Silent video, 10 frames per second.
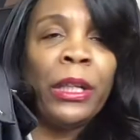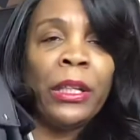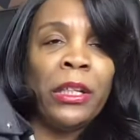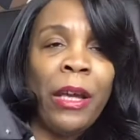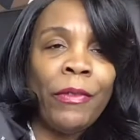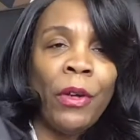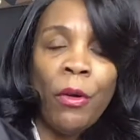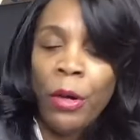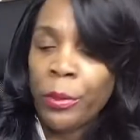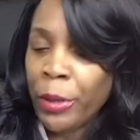And then you have the
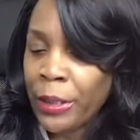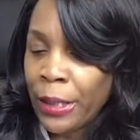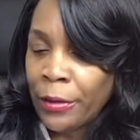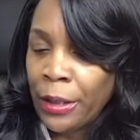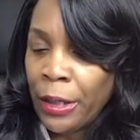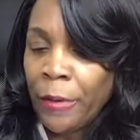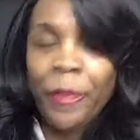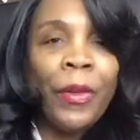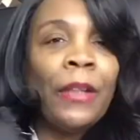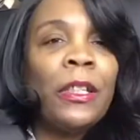hardware down here.
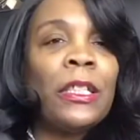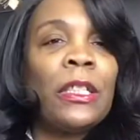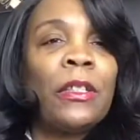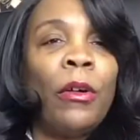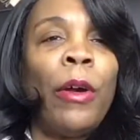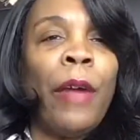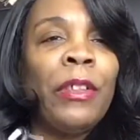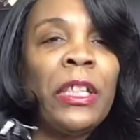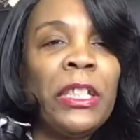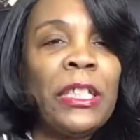This is,
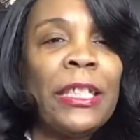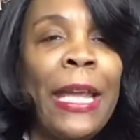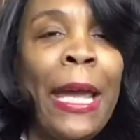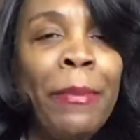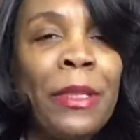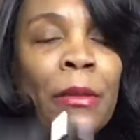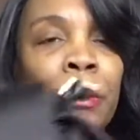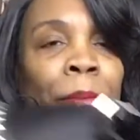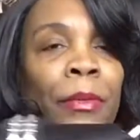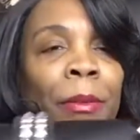everything snaps. Oh,
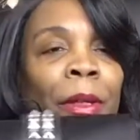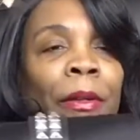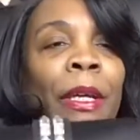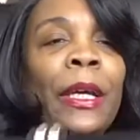let me hold on.